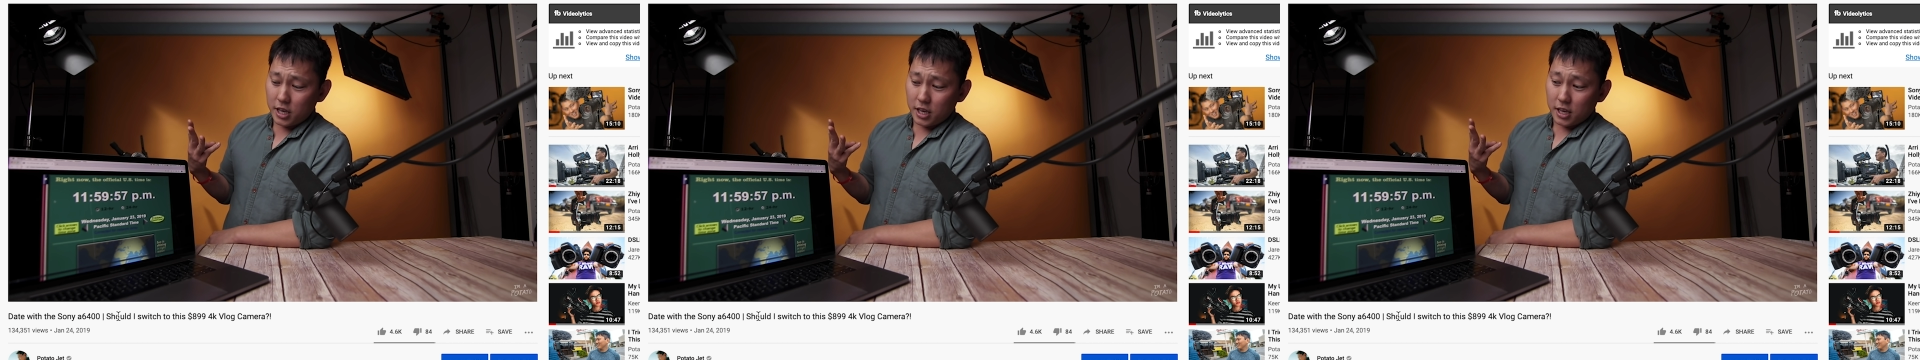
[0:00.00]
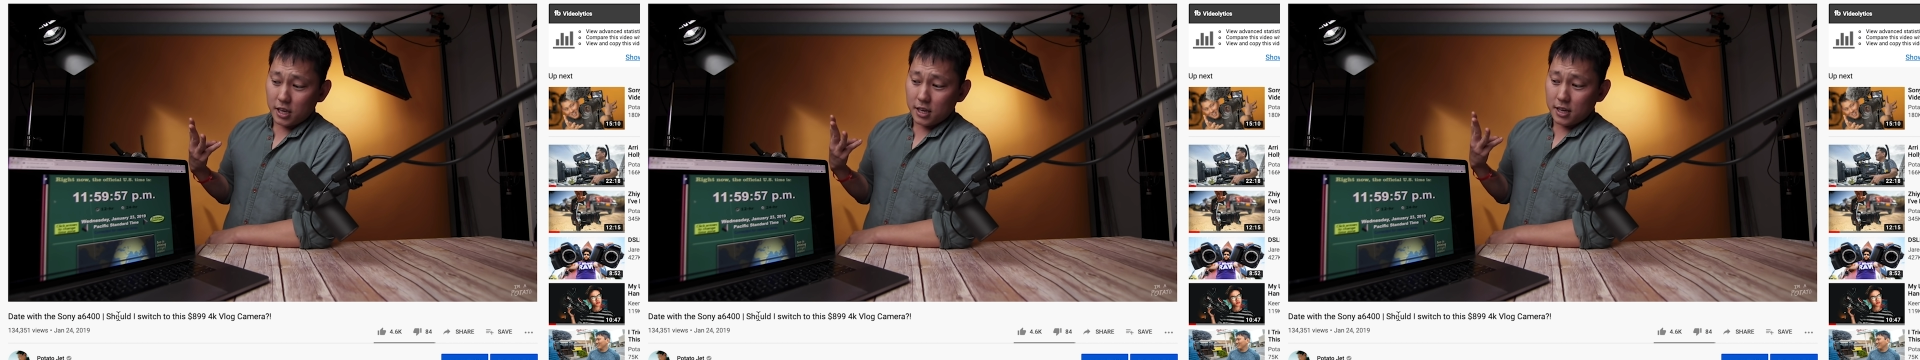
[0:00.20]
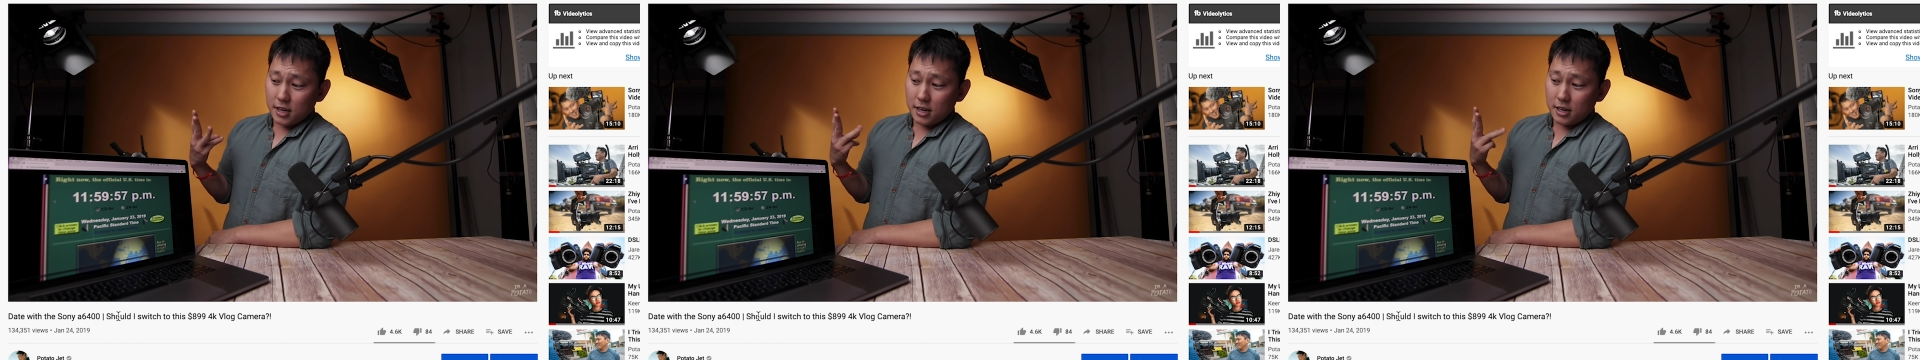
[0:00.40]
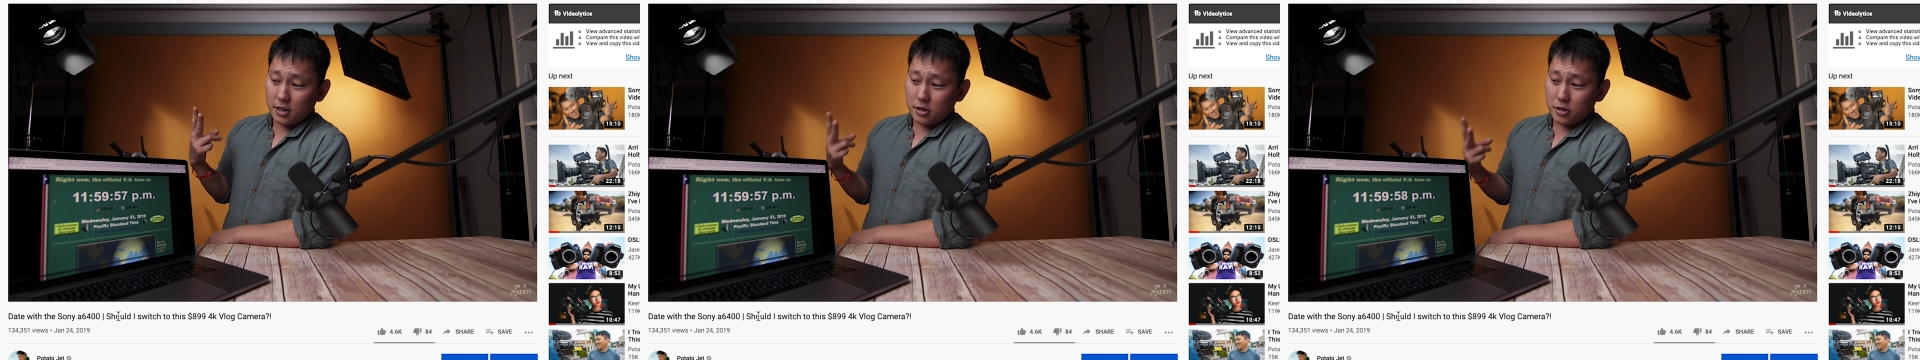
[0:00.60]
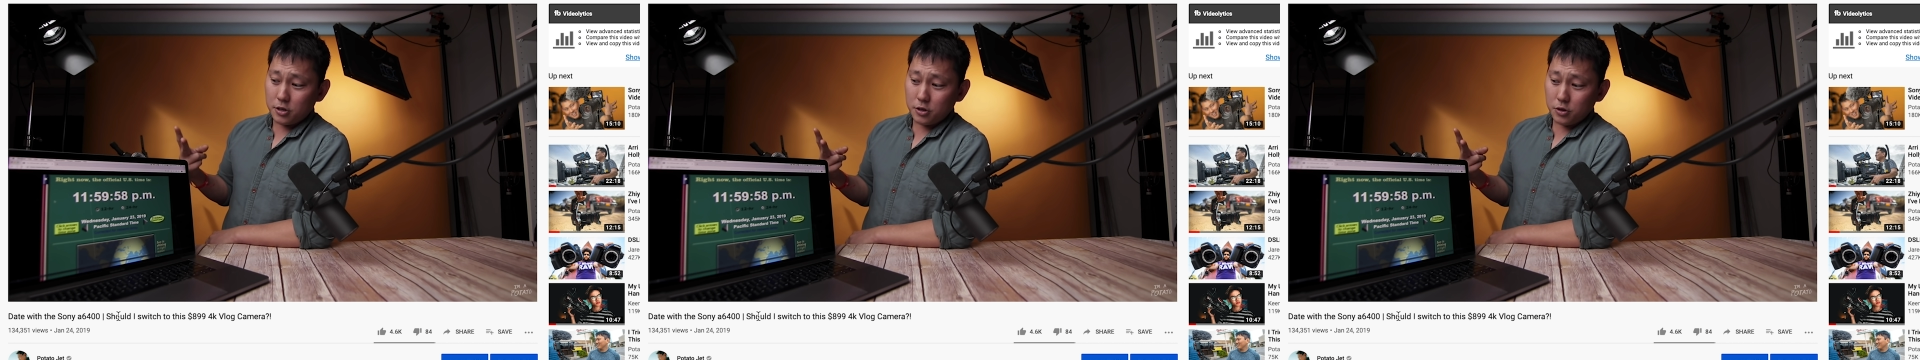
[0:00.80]
Yeah, I was
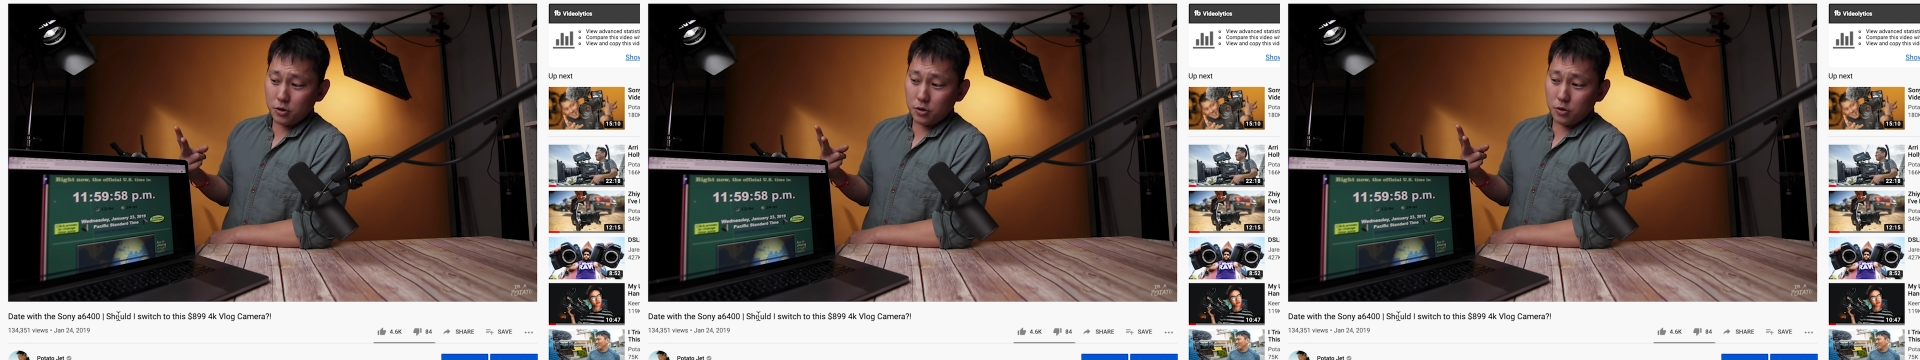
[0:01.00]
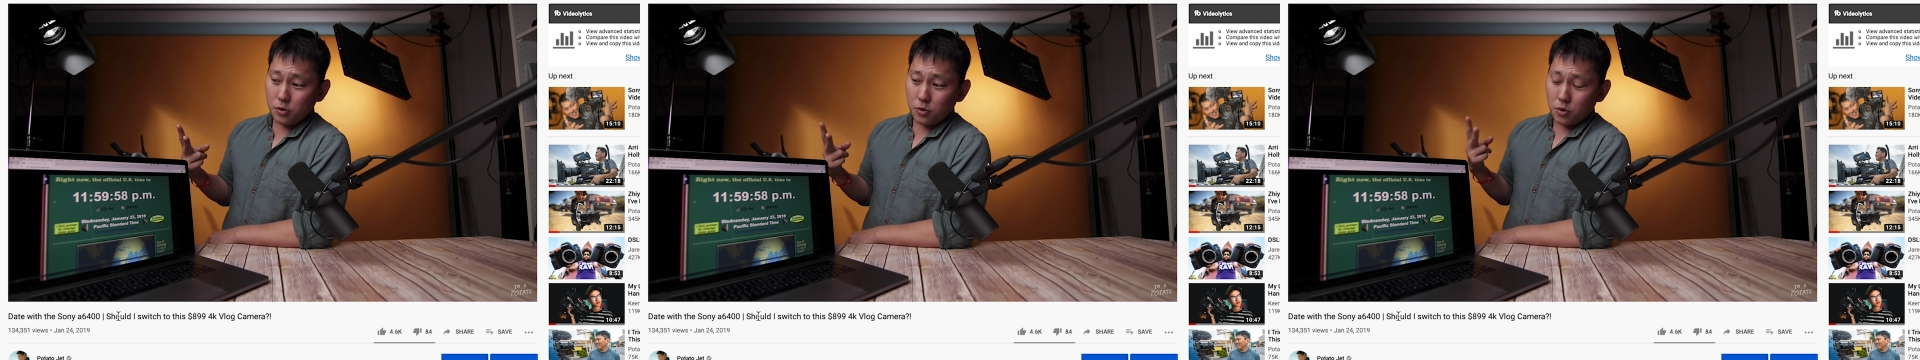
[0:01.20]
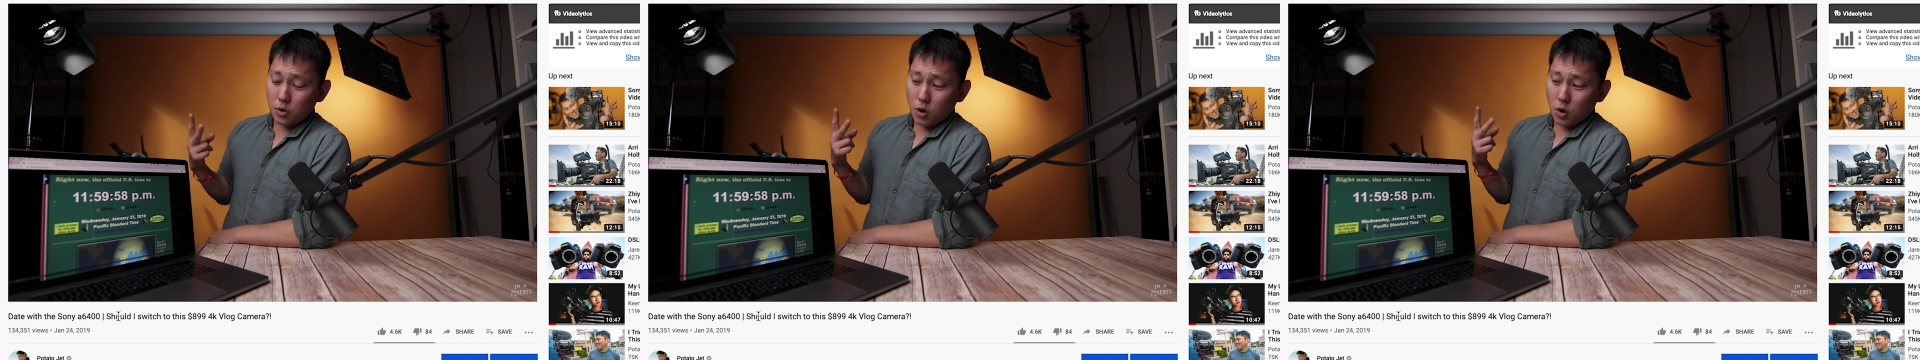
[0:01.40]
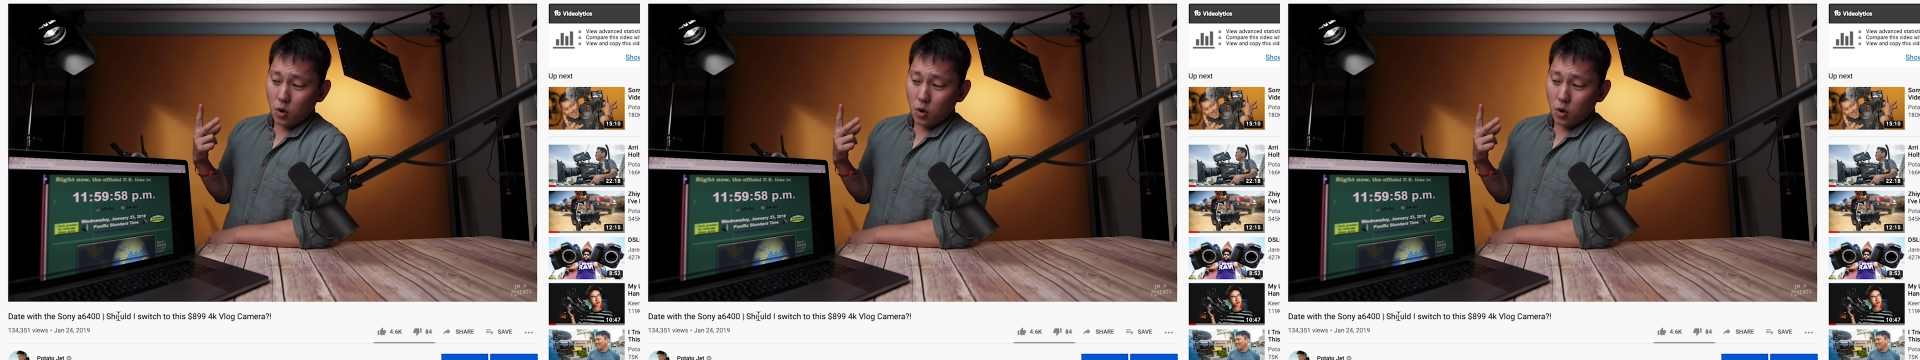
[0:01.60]
filming right